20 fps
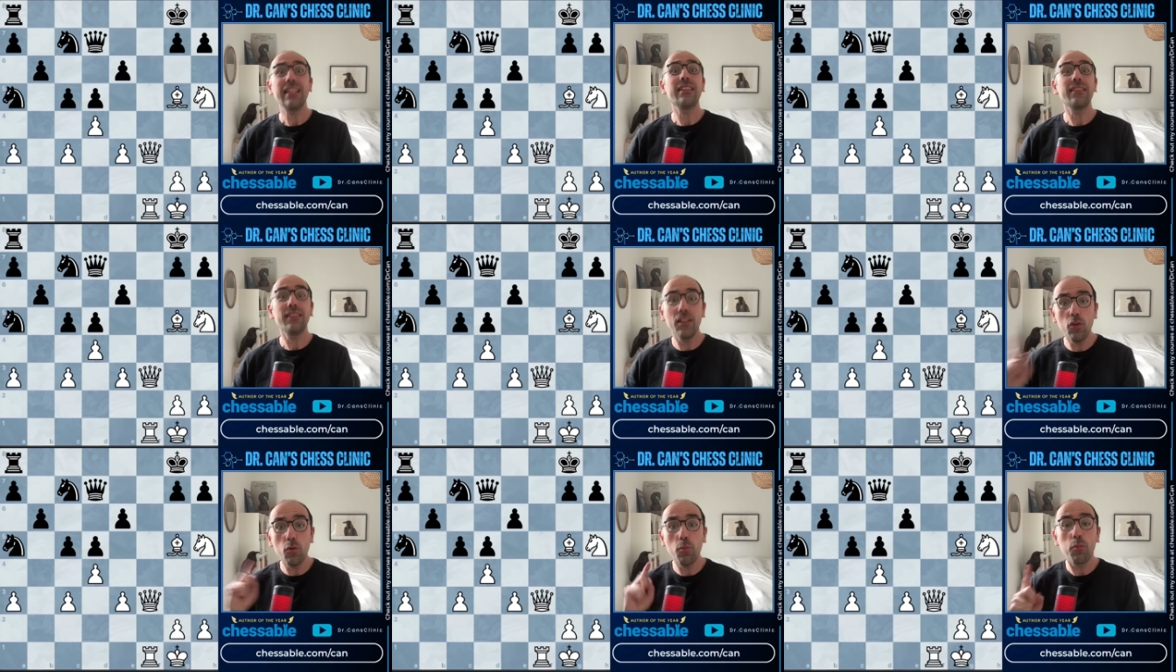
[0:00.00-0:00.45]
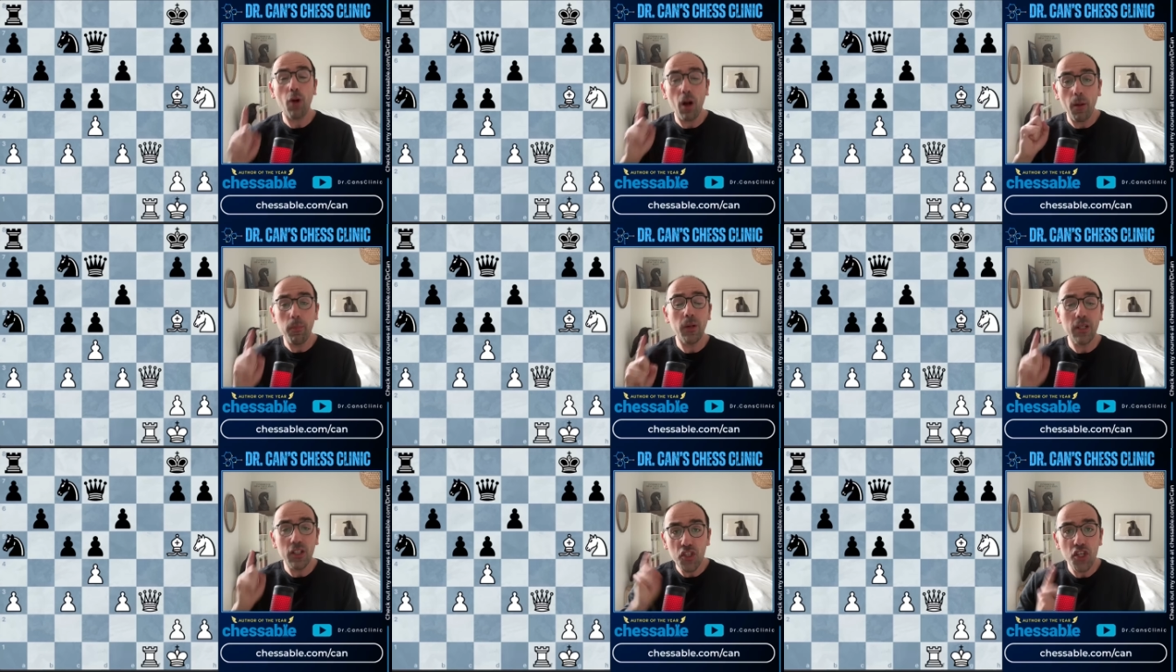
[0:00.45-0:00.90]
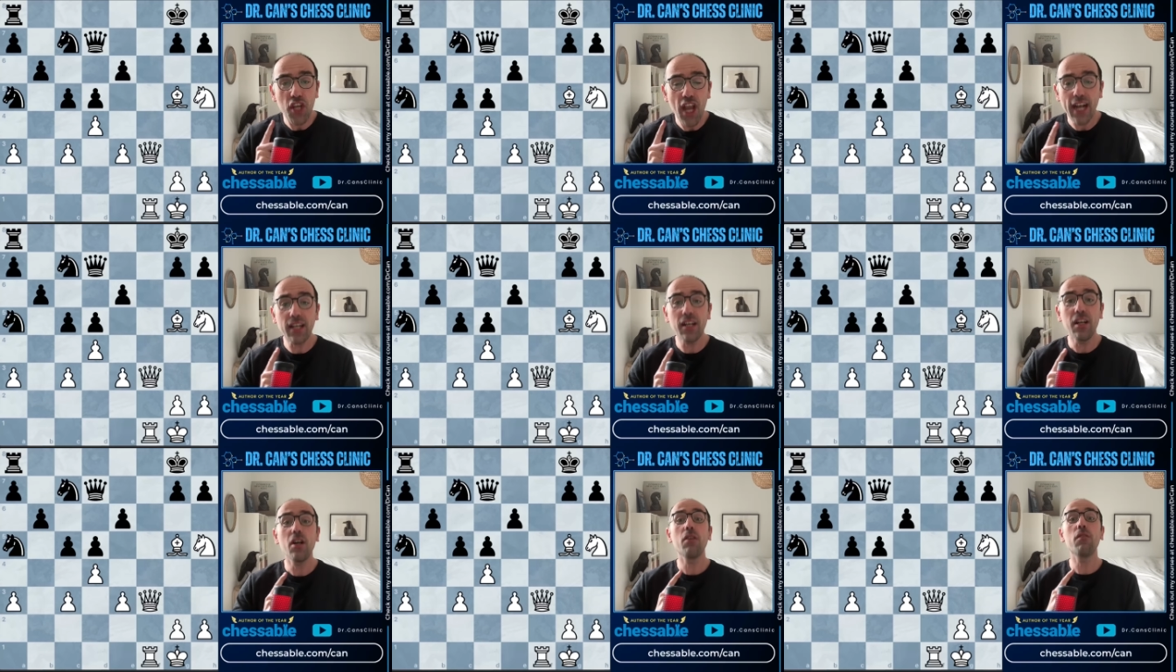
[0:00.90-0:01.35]
Did you properly
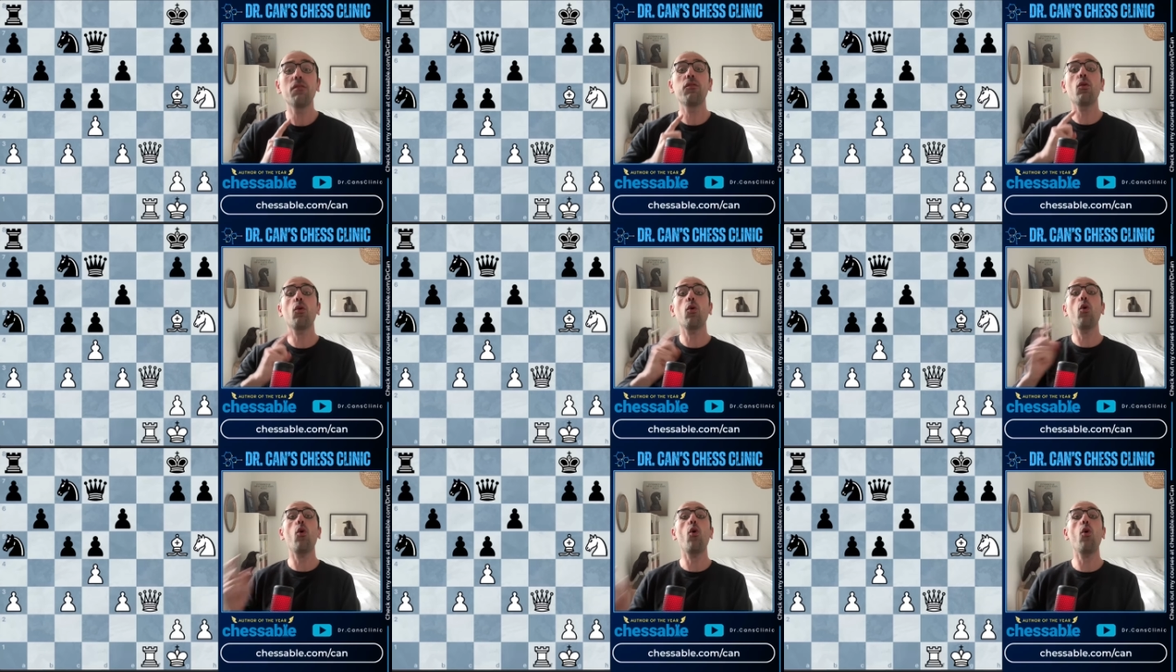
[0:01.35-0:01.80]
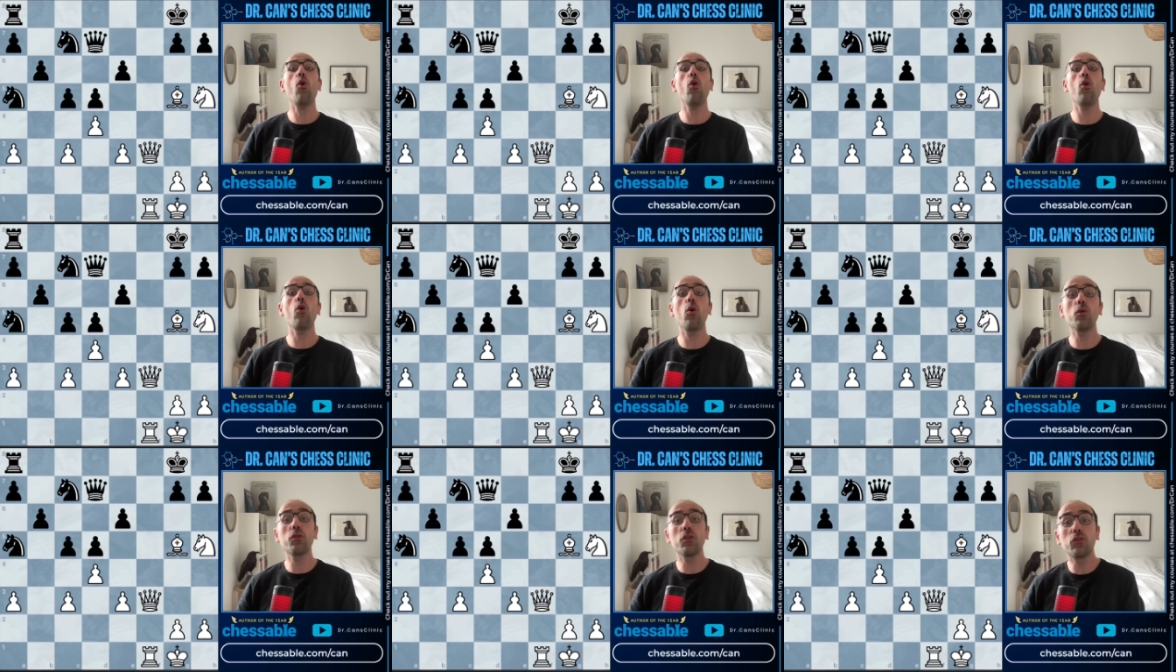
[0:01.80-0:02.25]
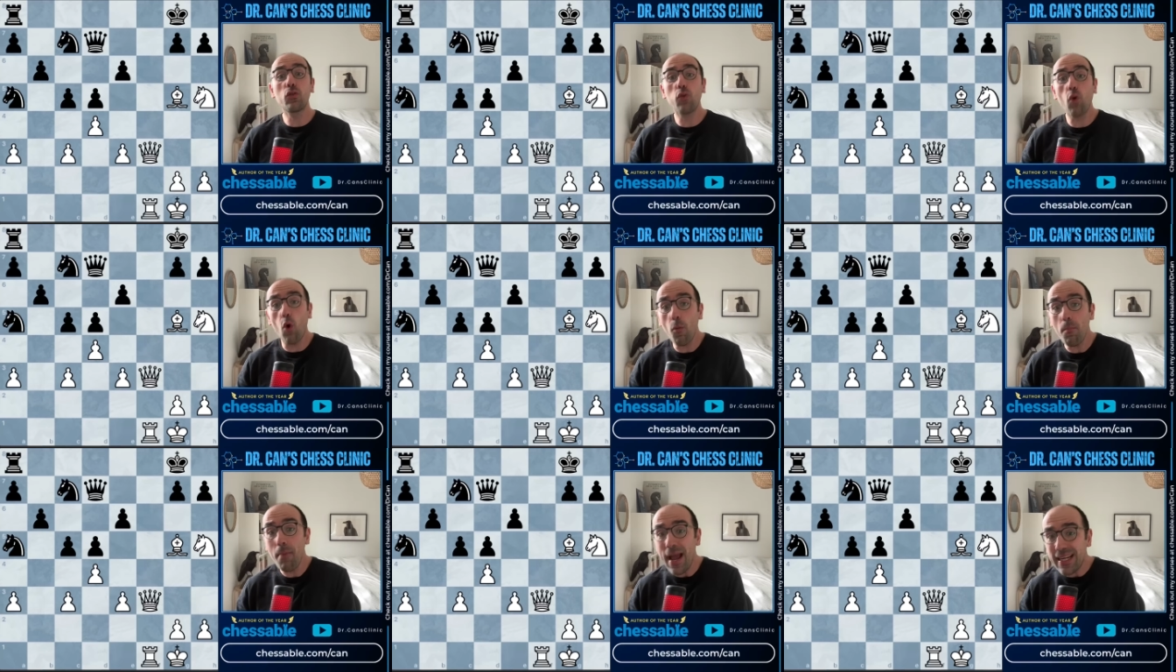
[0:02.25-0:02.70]
check for all the
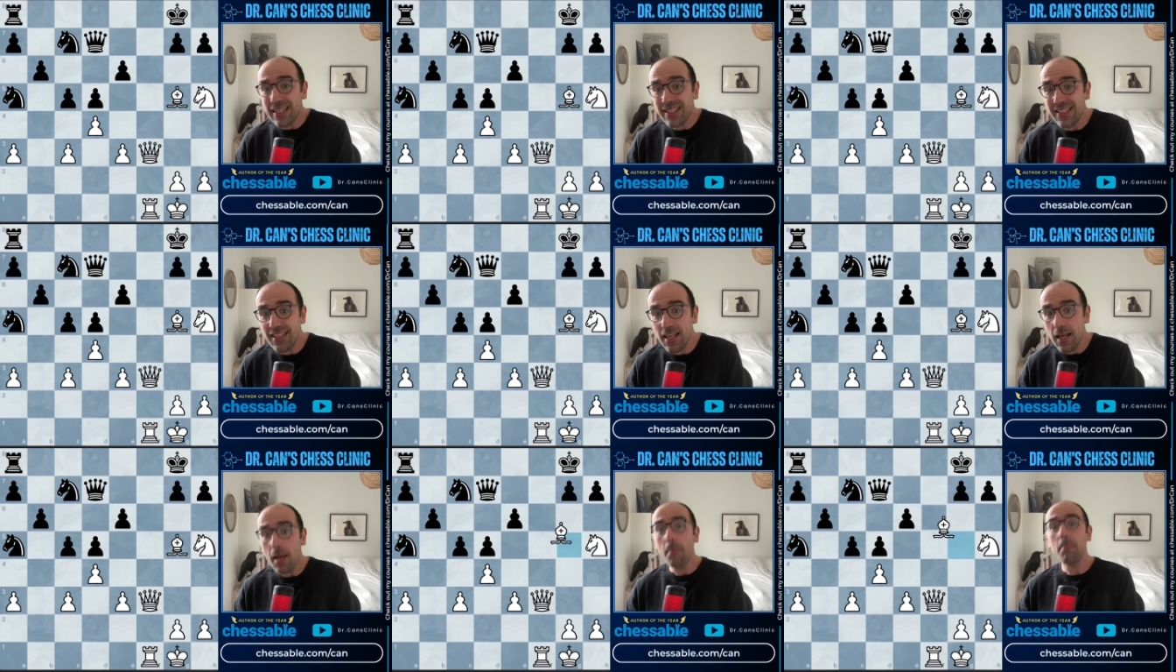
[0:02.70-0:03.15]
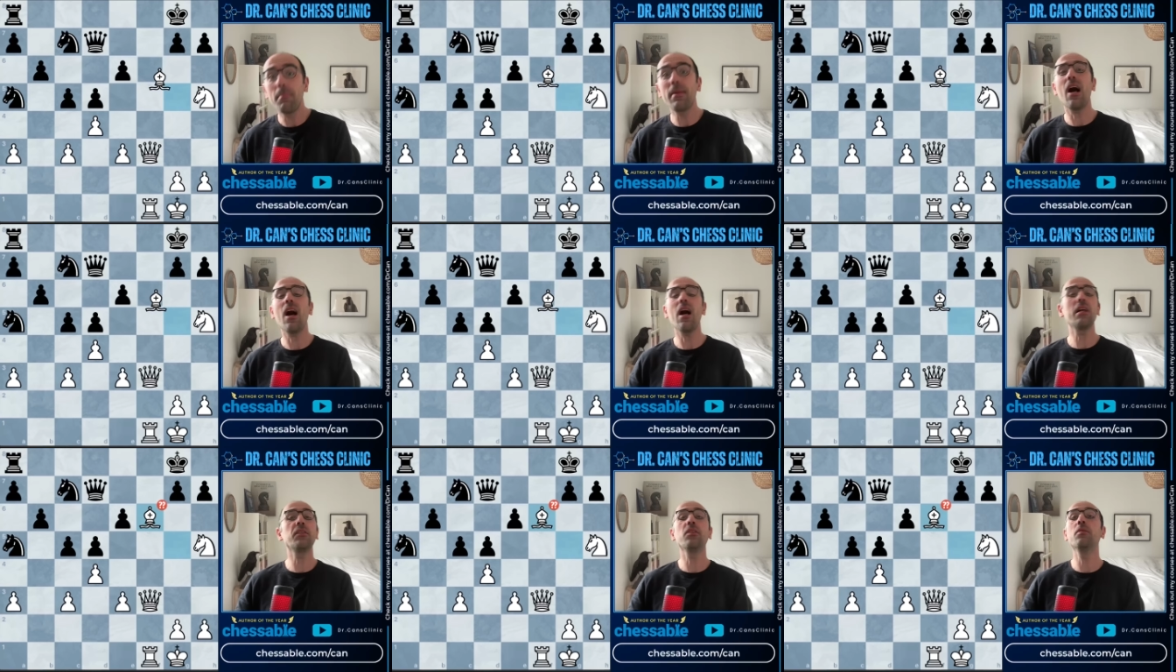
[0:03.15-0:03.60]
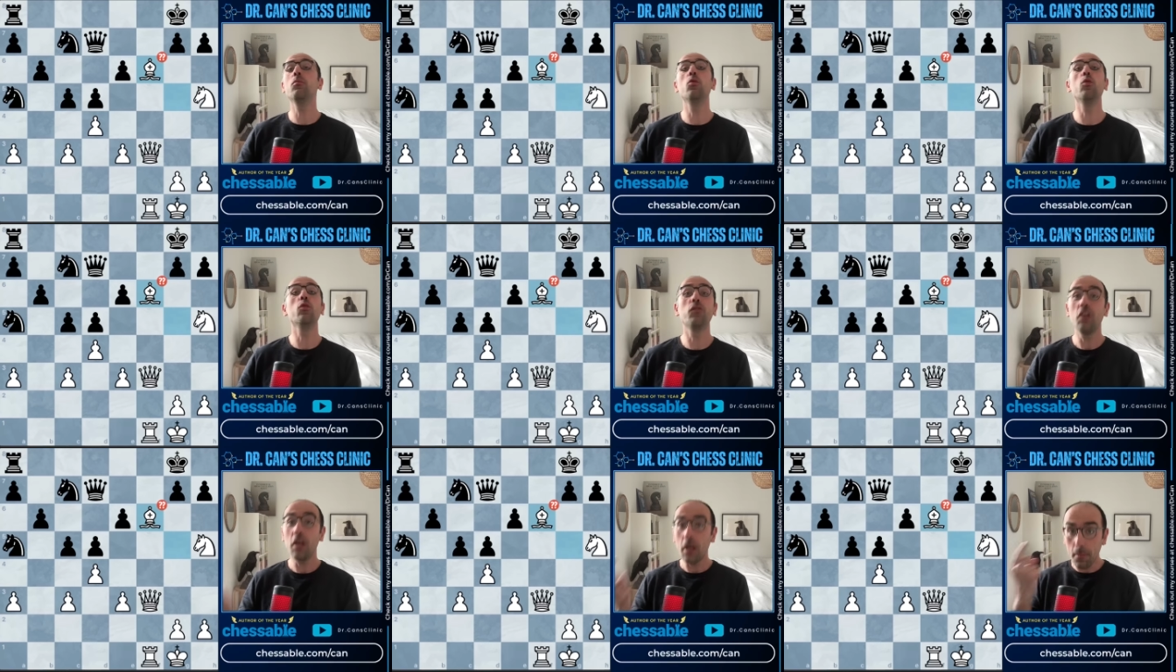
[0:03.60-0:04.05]
drawbacks behind the
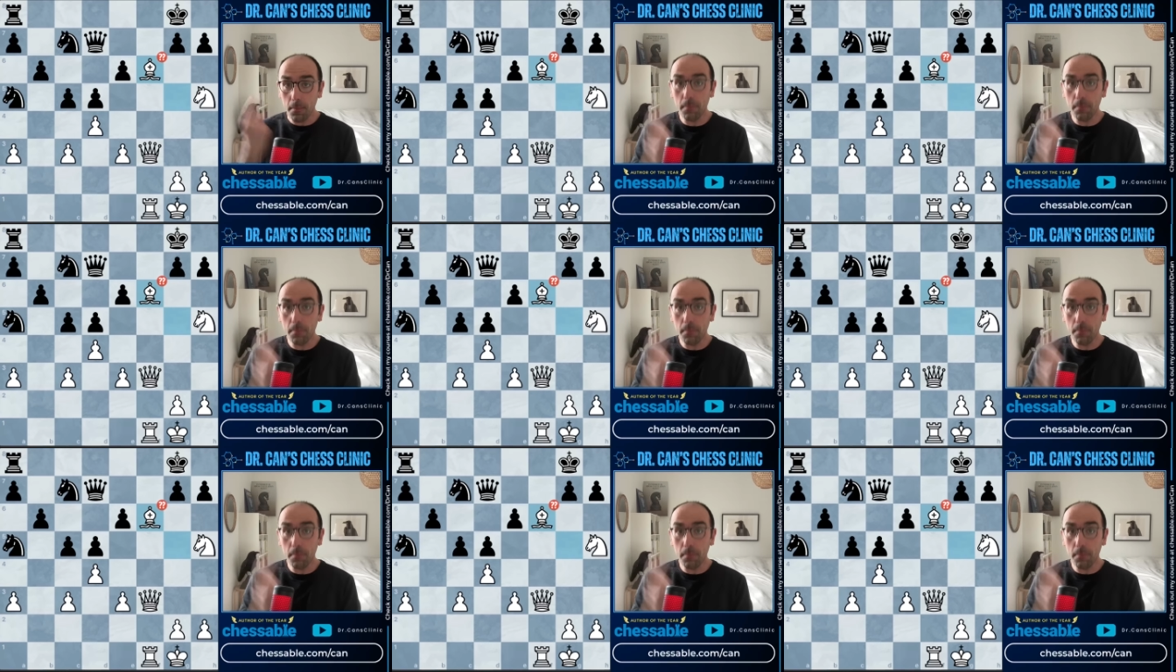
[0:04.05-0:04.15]
move